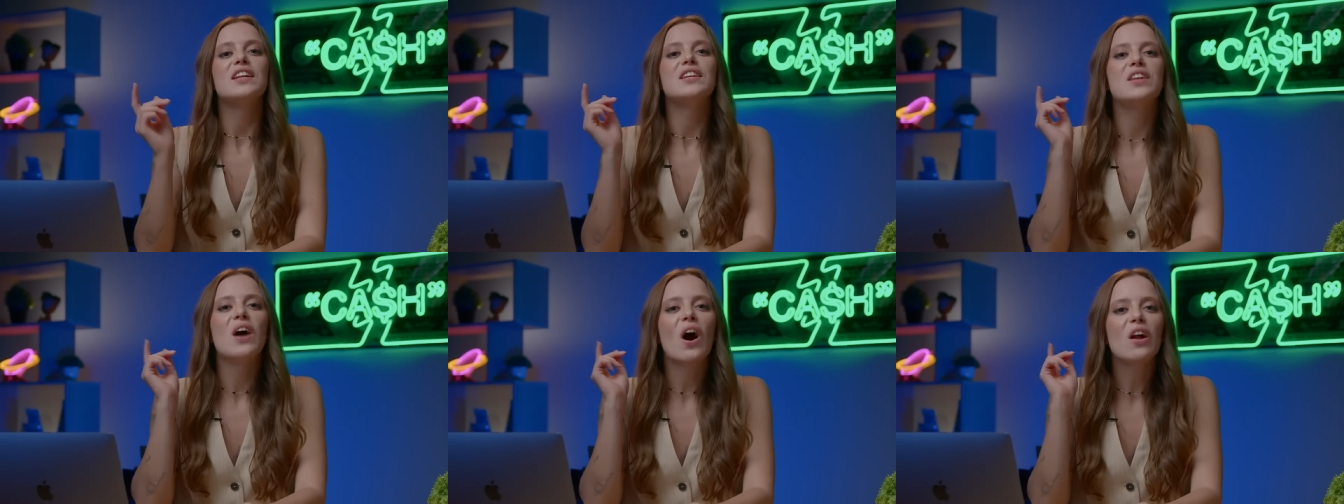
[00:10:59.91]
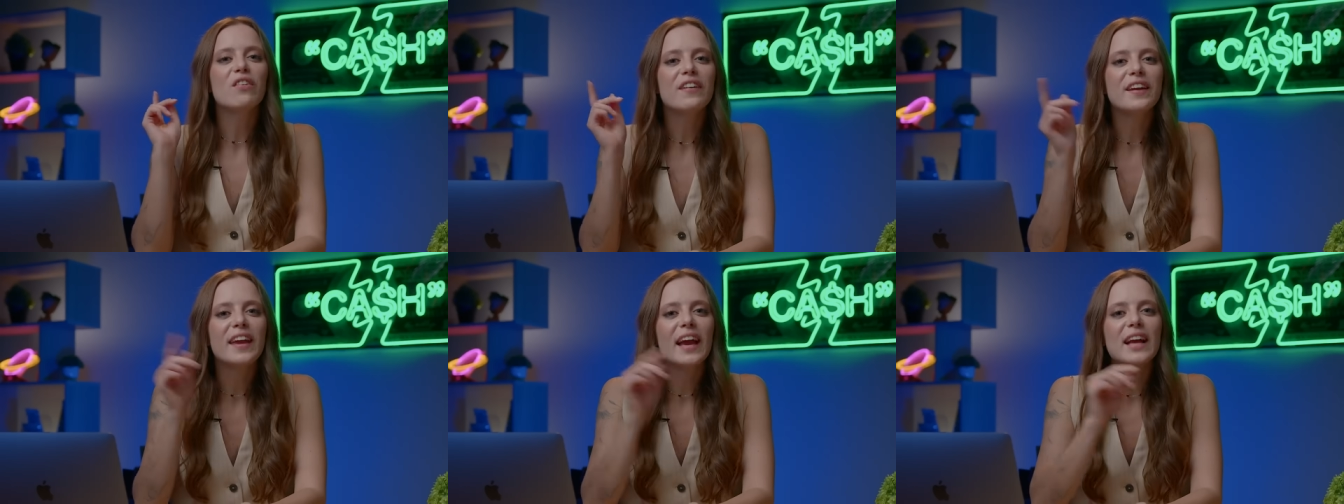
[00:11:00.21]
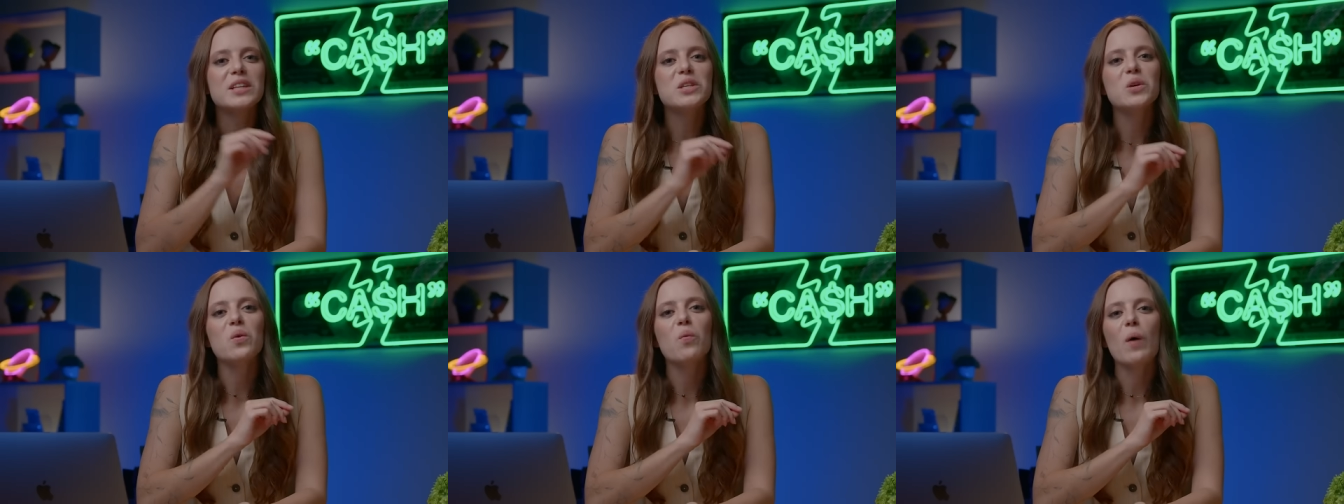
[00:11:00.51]
Don't
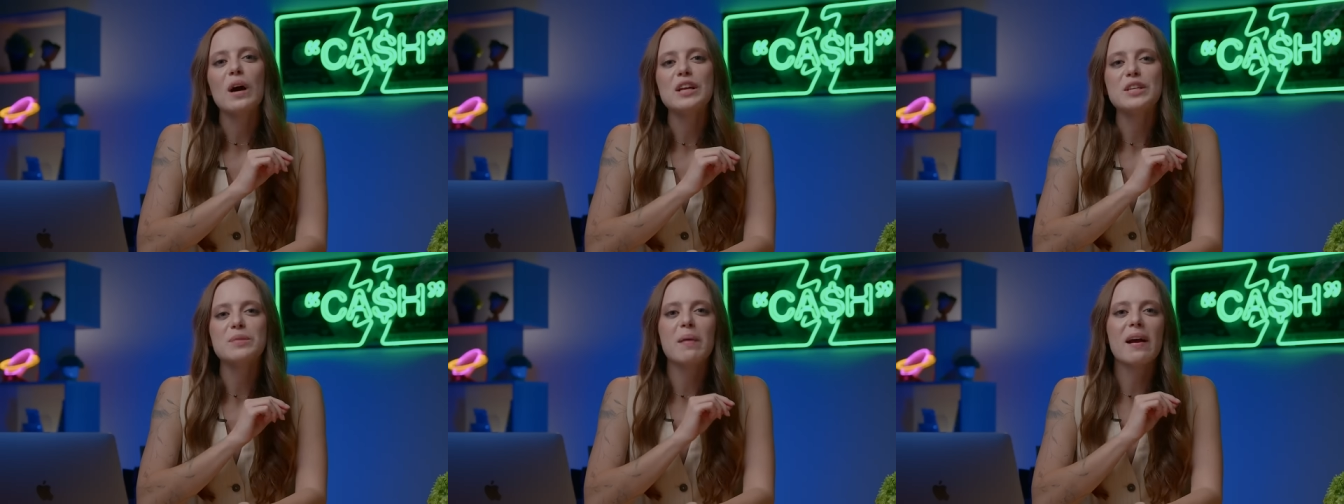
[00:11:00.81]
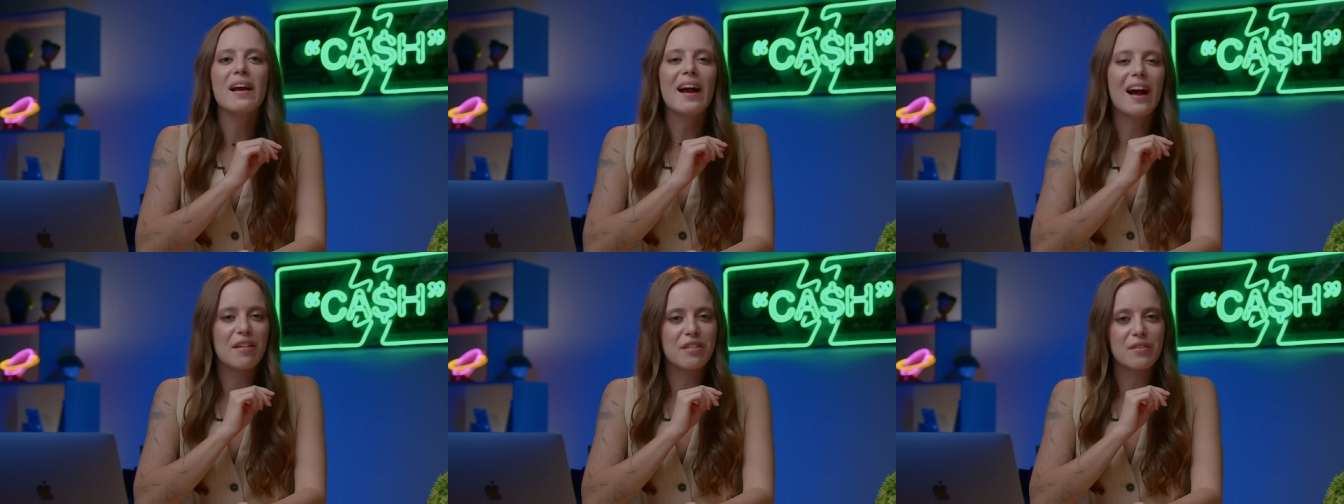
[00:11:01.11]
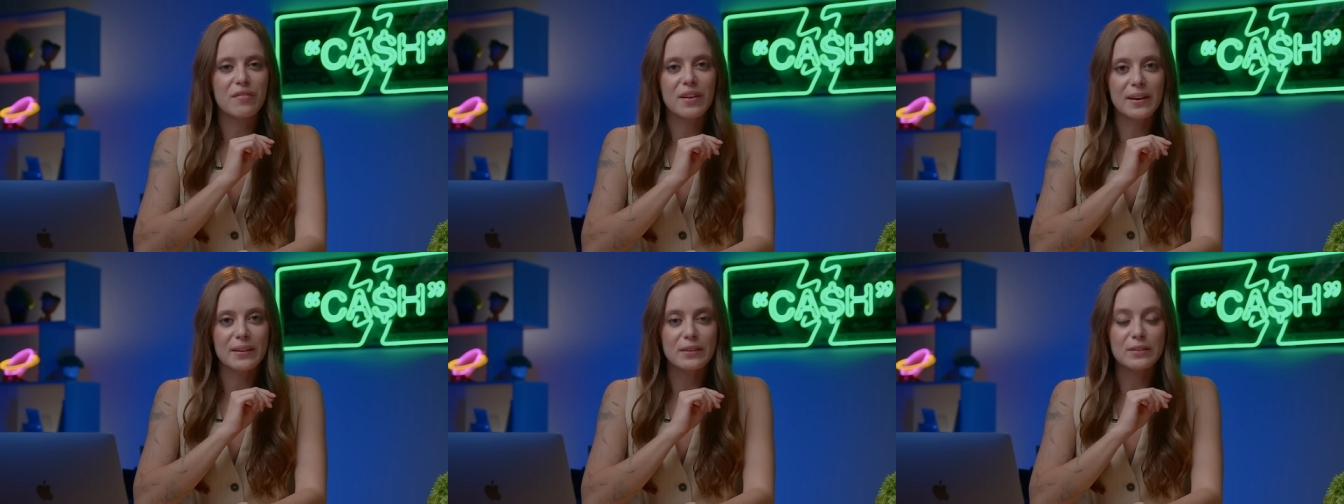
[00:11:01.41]
forget to watch my
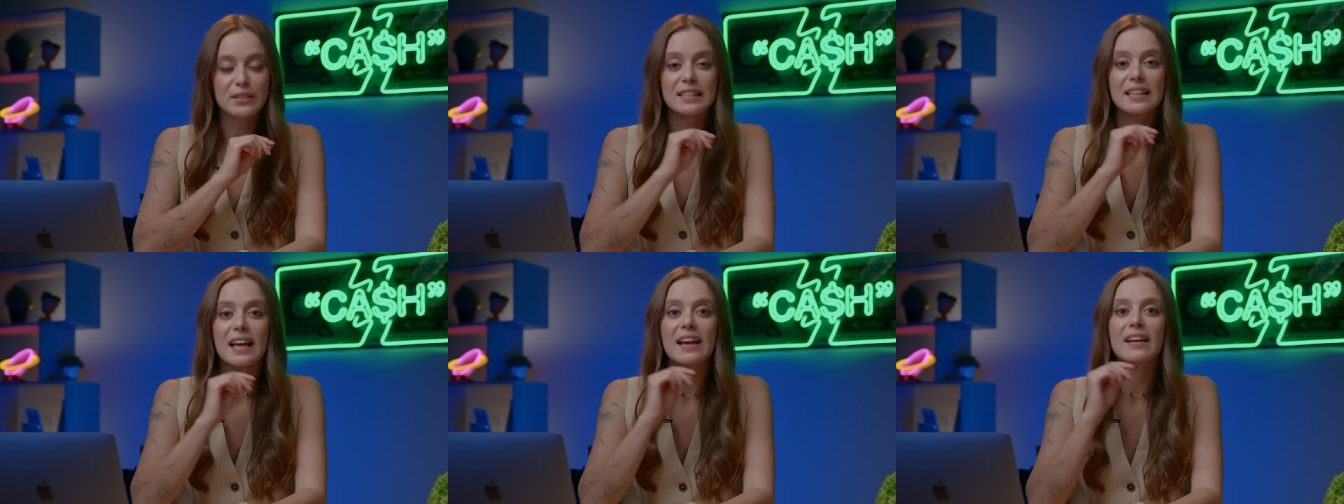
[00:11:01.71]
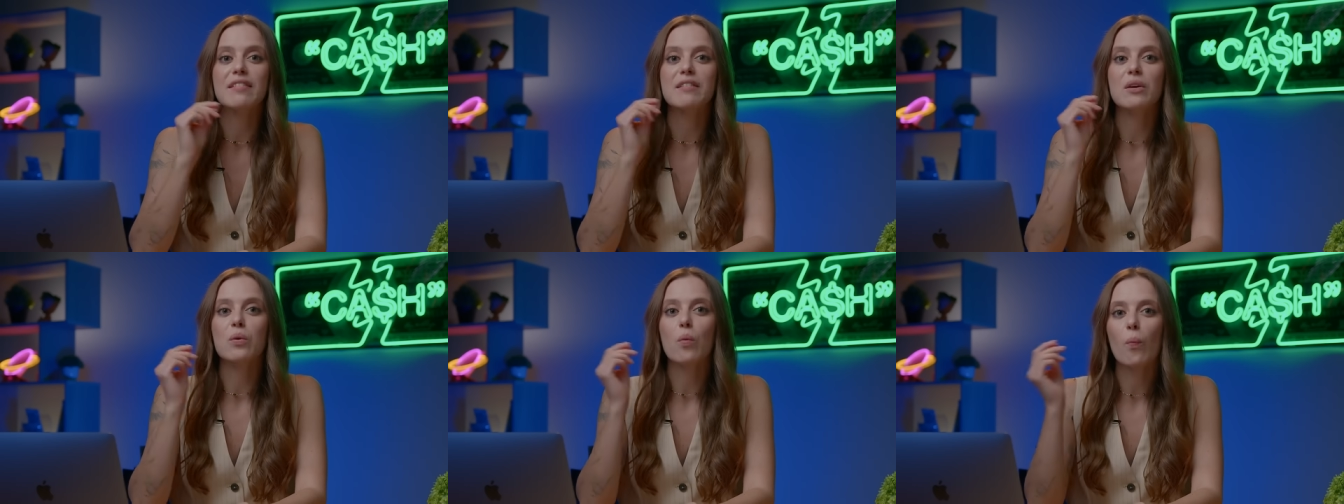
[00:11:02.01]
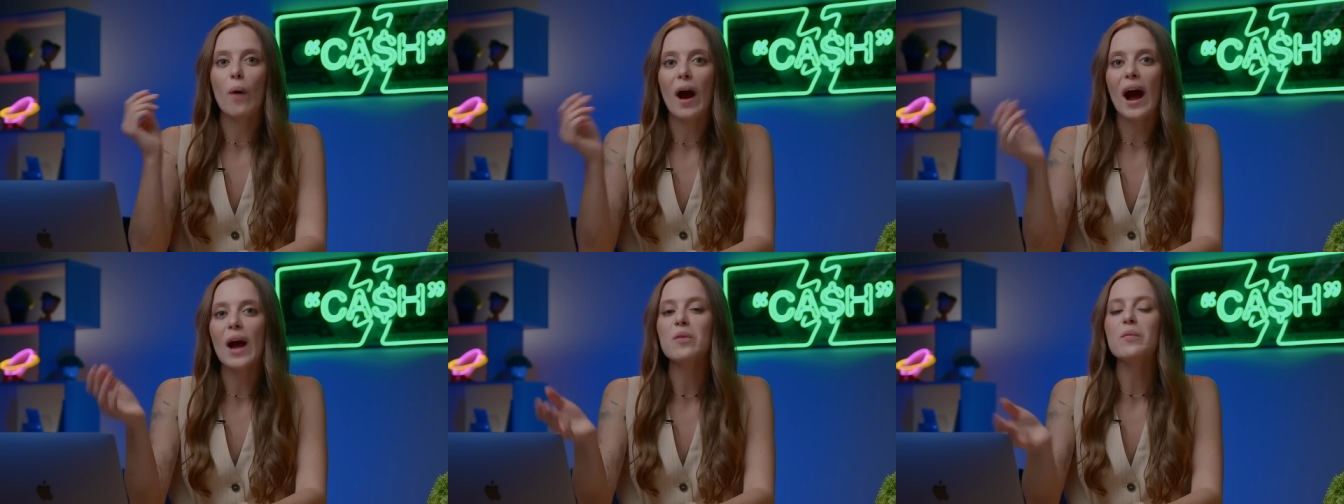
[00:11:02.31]
other videos like the
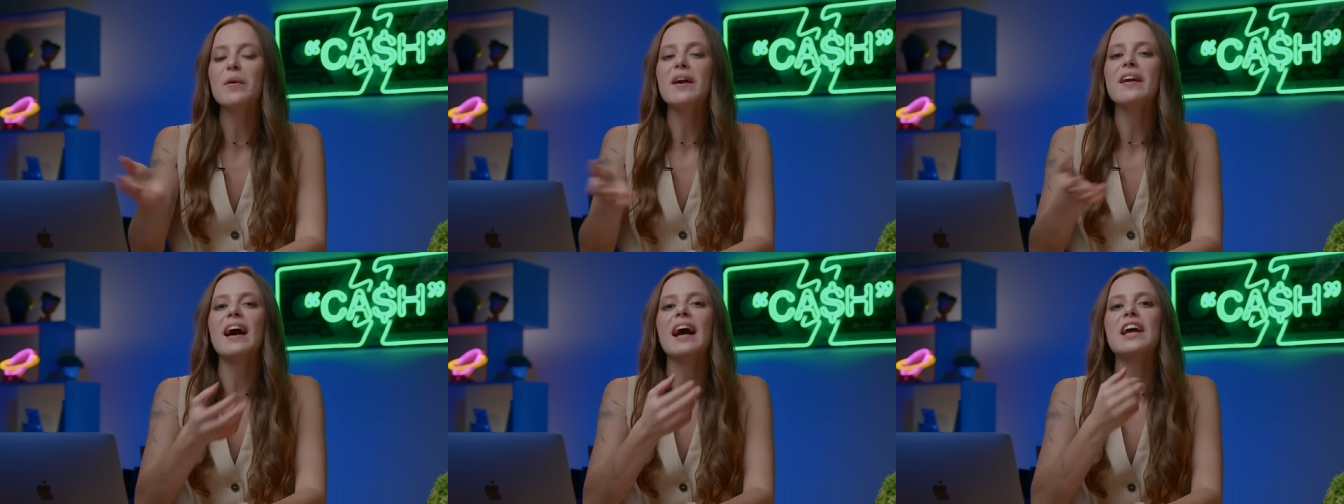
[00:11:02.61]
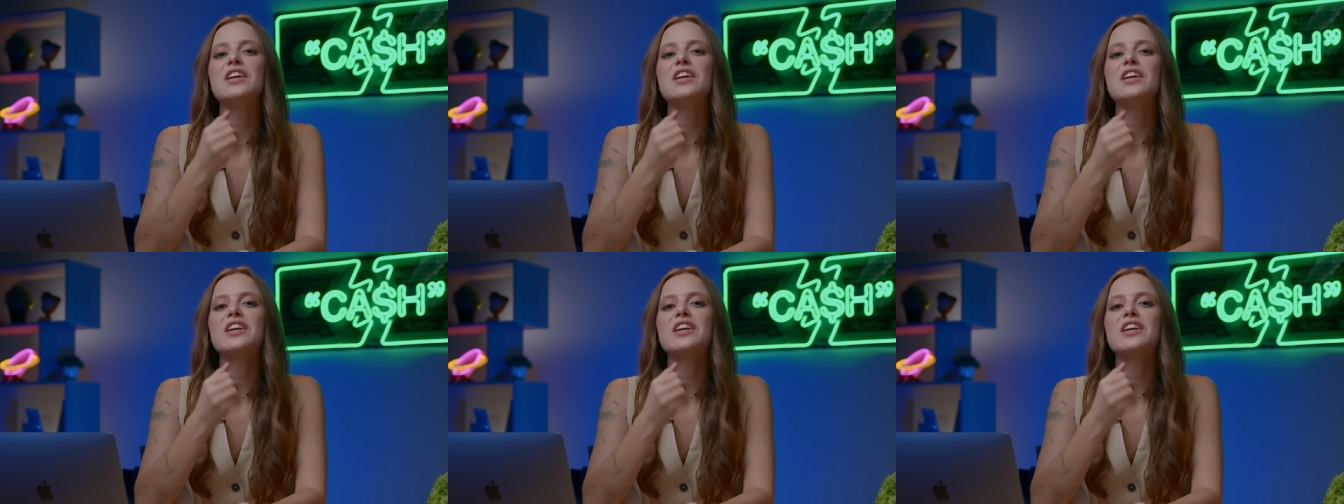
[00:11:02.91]
one where